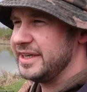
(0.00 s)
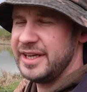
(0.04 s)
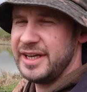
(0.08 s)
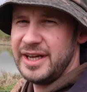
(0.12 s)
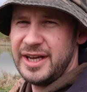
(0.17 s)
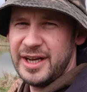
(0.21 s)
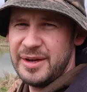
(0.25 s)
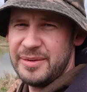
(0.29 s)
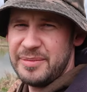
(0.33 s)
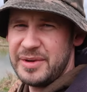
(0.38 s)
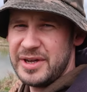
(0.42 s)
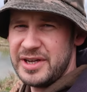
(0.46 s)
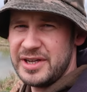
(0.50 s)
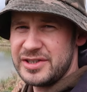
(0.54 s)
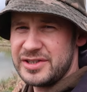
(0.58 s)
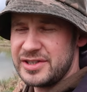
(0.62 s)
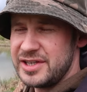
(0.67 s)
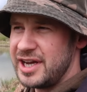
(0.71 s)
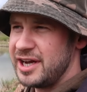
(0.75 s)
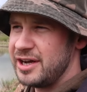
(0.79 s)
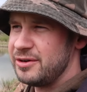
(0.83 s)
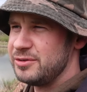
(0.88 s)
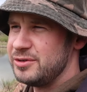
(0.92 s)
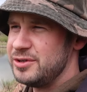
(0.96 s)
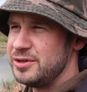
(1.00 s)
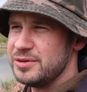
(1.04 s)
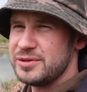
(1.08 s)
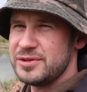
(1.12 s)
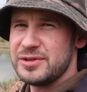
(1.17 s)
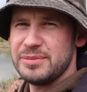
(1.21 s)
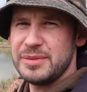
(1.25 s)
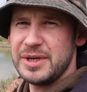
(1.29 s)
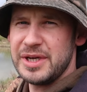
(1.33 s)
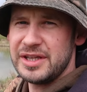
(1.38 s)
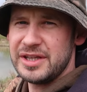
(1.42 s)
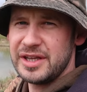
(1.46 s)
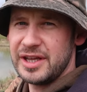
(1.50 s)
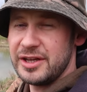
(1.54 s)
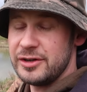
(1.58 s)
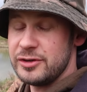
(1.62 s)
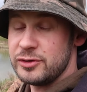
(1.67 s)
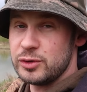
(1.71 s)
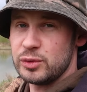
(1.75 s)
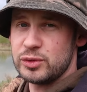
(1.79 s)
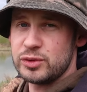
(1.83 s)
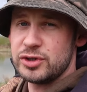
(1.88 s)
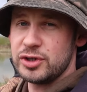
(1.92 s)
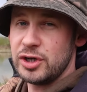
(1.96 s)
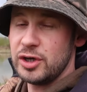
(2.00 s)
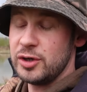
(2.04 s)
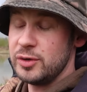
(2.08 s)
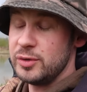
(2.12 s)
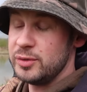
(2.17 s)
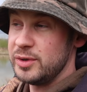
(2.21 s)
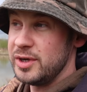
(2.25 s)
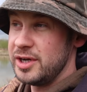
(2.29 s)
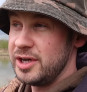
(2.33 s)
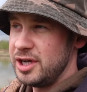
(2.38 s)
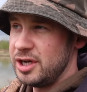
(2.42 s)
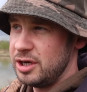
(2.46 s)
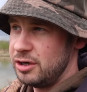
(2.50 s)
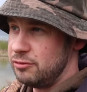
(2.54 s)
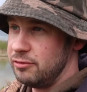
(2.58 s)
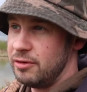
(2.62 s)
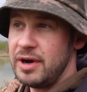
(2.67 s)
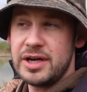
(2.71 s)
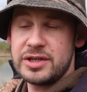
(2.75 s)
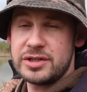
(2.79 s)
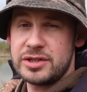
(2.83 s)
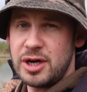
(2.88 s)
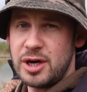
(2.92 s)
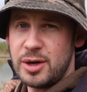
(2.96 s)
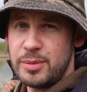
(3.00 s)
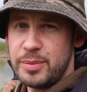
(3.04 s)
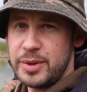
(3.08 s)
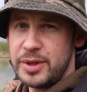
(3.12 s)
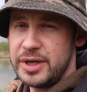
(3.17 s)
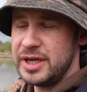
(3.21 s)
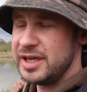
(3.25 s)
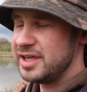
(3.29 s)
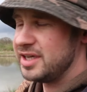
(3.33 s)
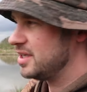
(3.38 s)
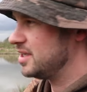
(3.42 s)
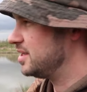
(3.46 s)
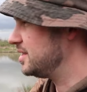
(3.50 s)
um, it is now new to me that there's also grass carp in here